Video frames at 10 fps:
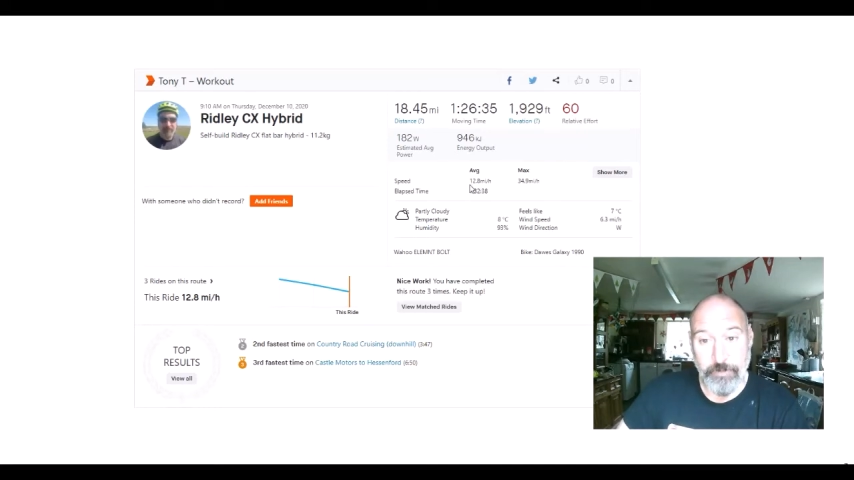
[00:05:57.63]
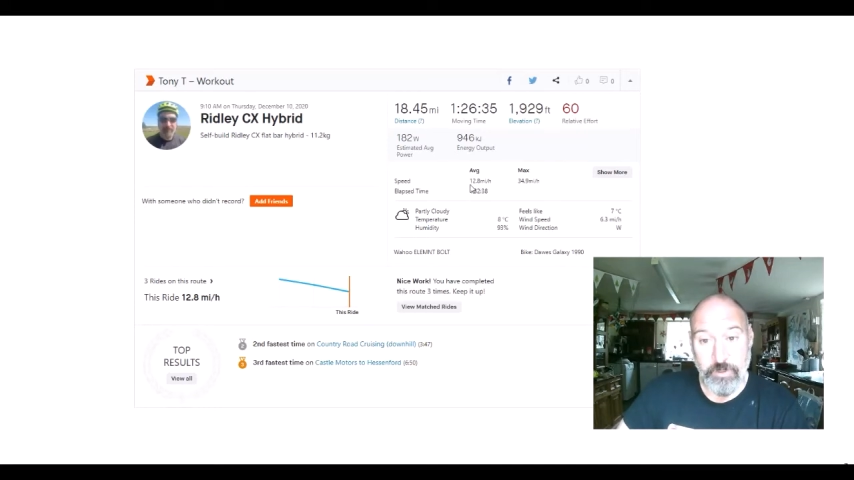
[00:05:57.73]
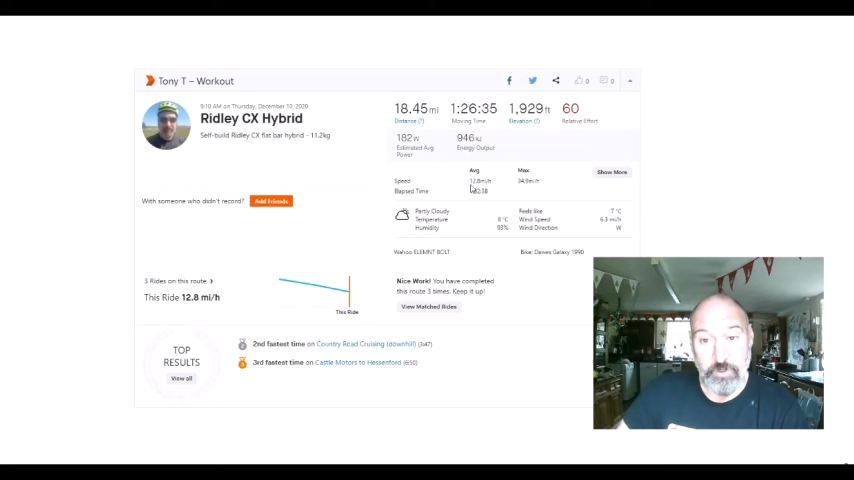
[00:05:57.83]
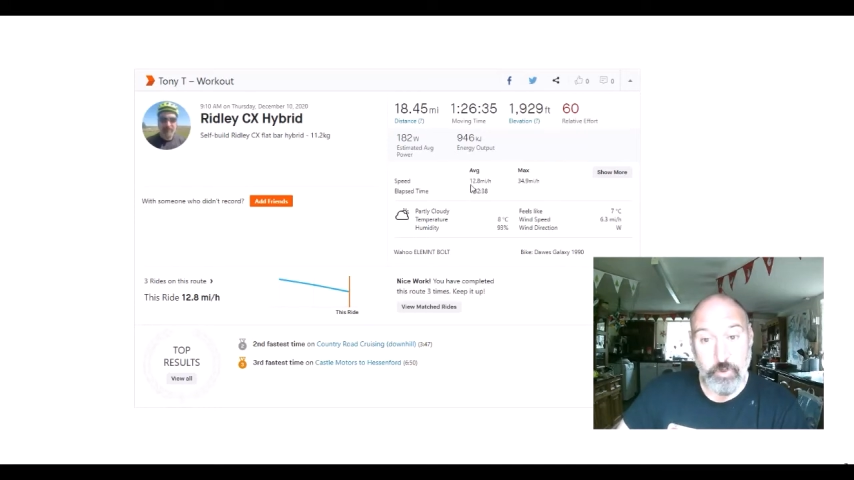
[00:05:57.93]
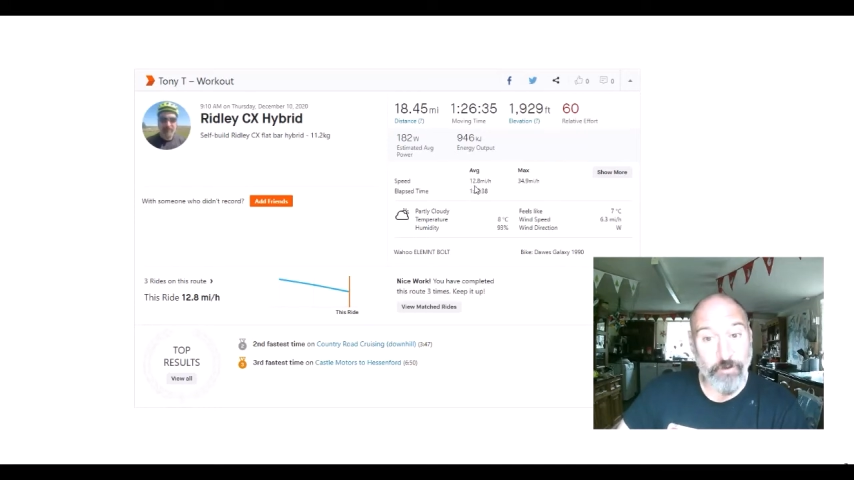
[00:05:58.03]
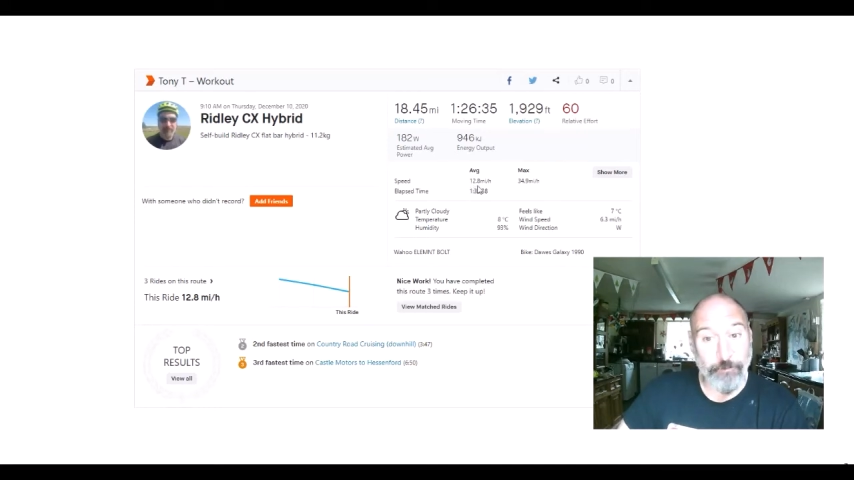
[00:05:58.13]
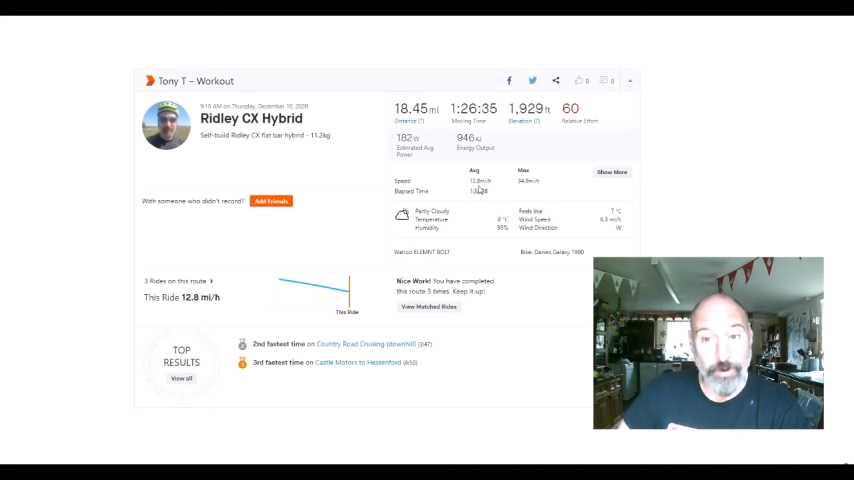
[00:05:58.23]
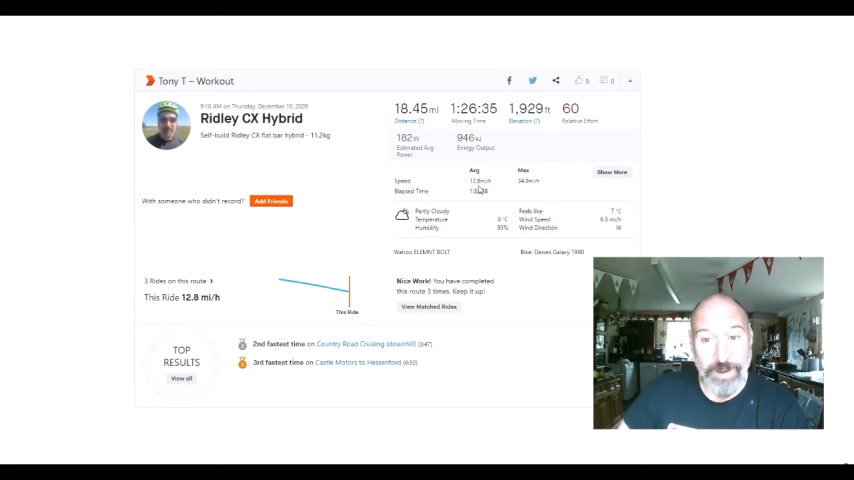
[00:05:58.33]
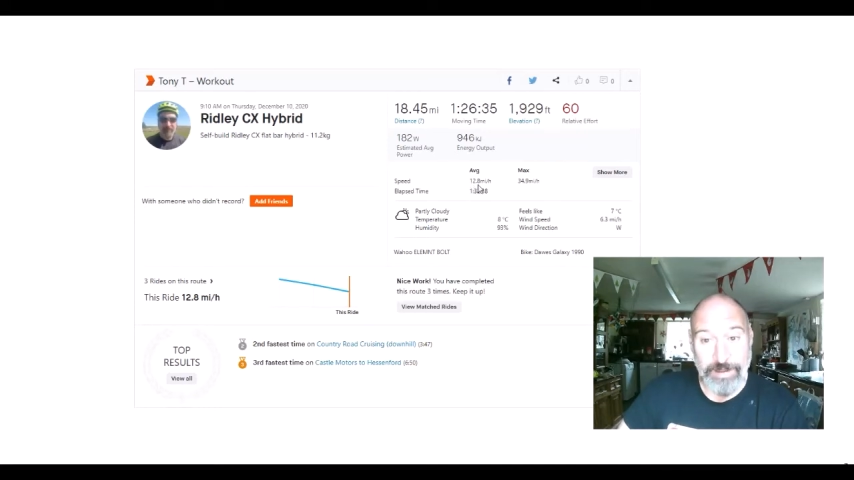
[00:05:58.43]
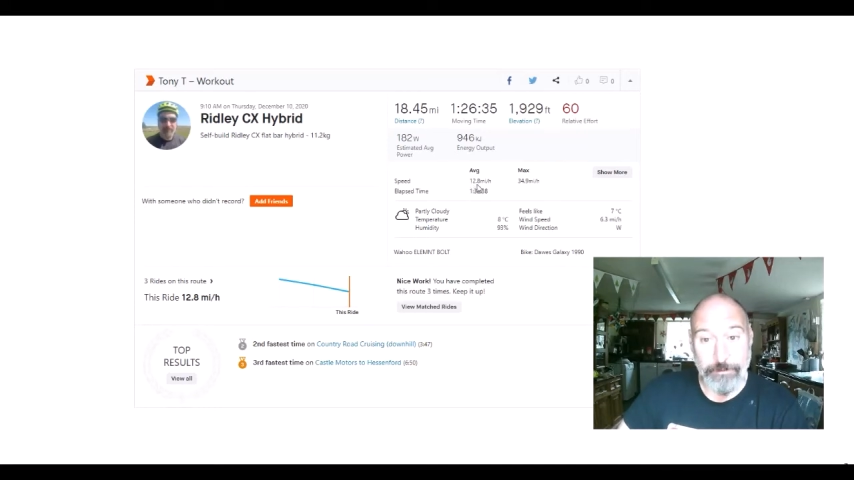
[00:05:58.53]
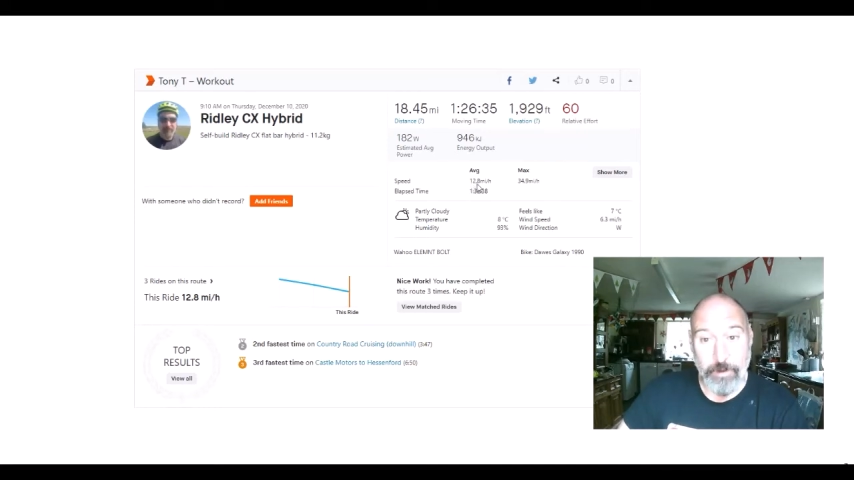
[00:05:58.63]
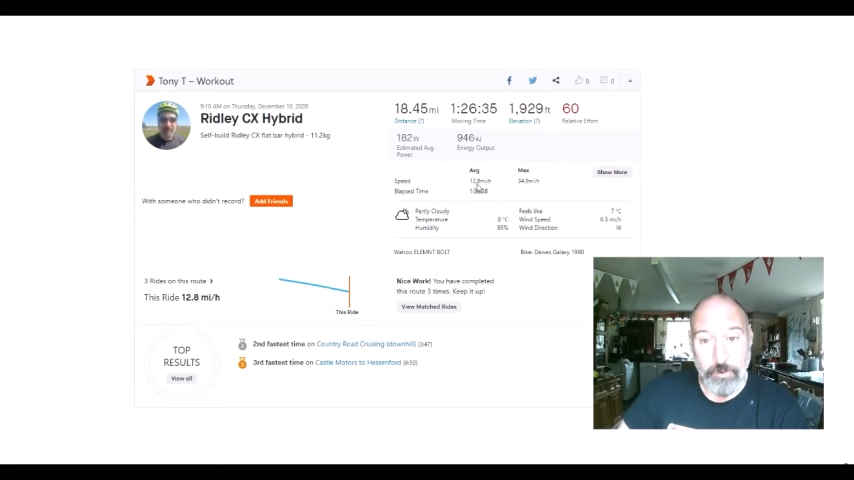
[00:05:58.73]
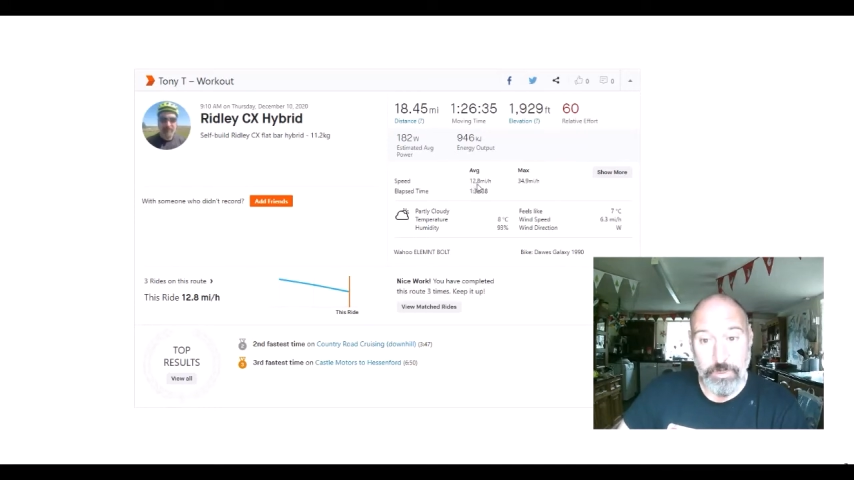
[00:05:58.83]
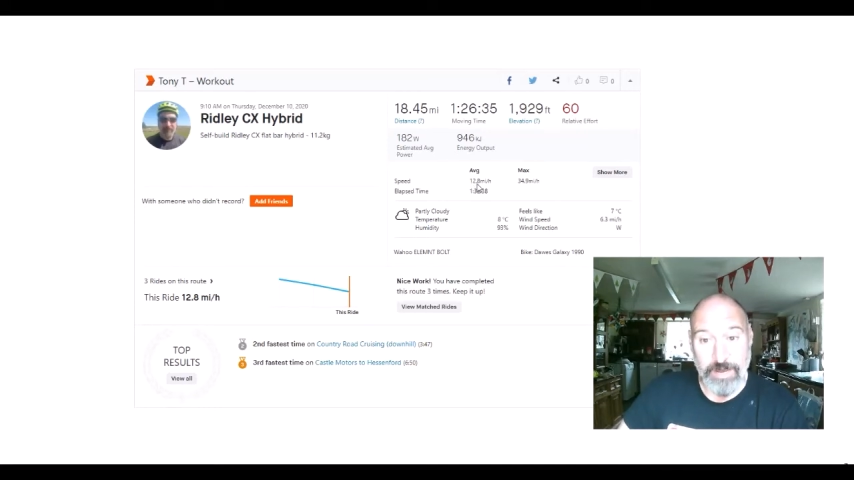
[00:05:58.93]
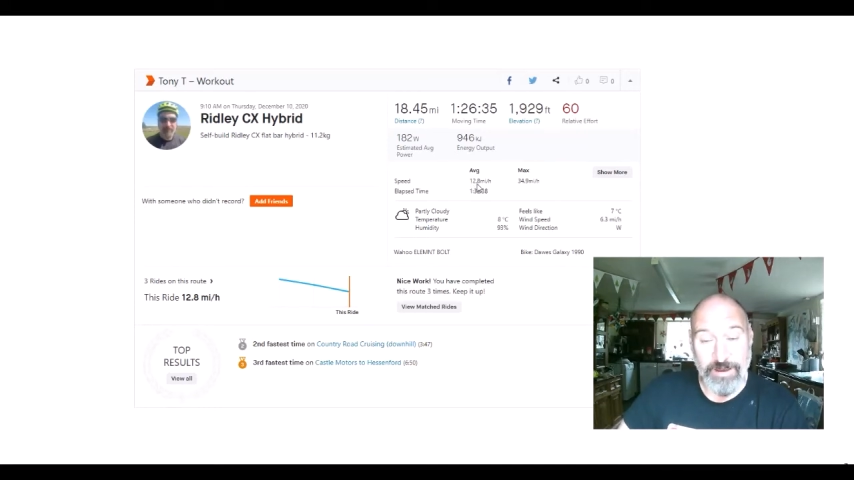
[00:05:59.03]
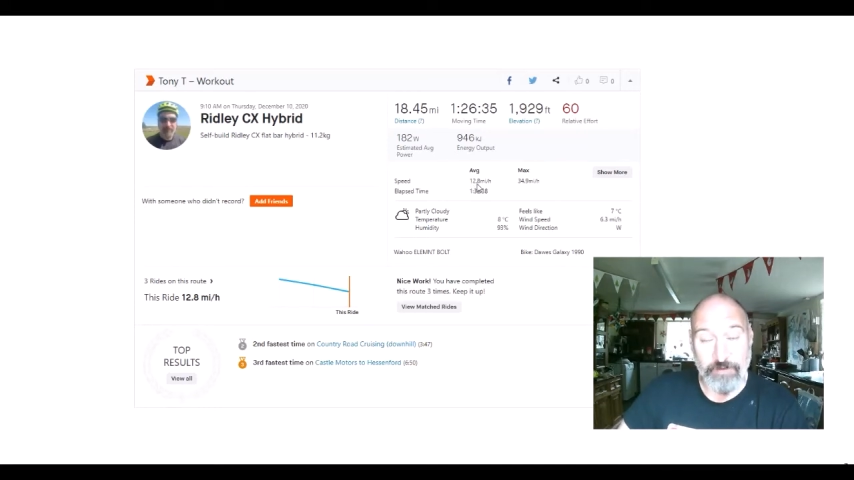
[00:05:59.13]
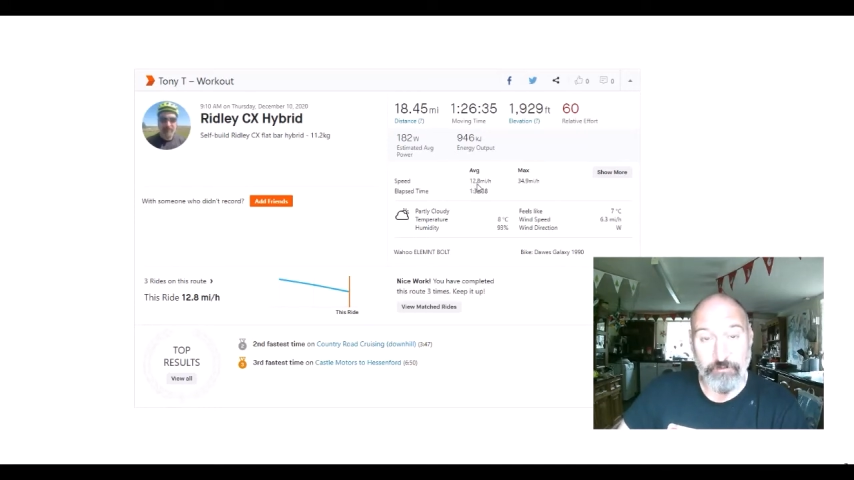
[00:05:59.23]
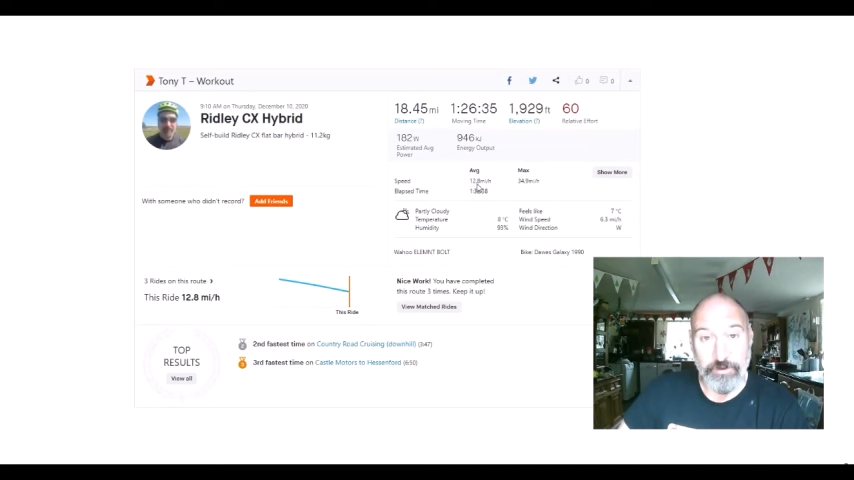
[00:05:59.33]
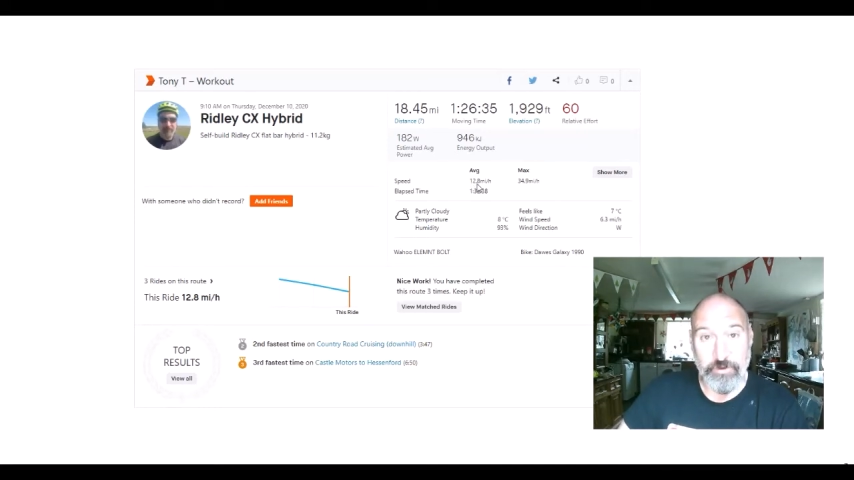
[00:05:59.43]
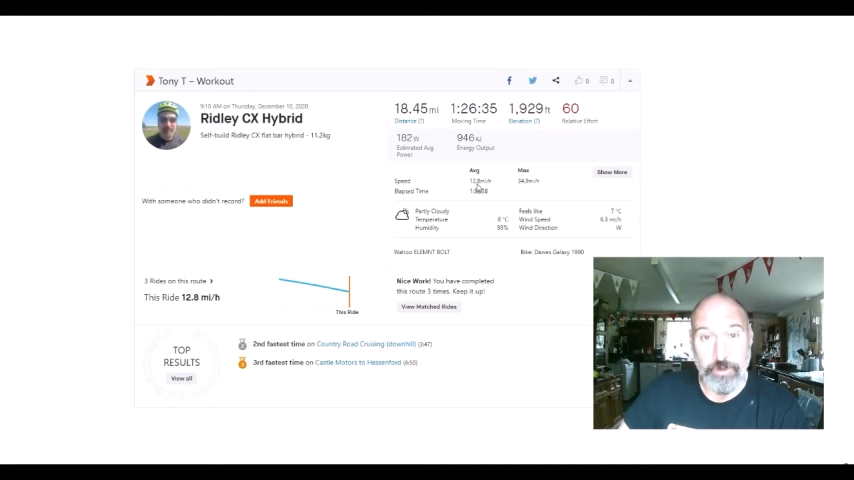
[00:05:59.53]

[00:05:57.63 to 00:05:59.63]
12.8 miles an hour average.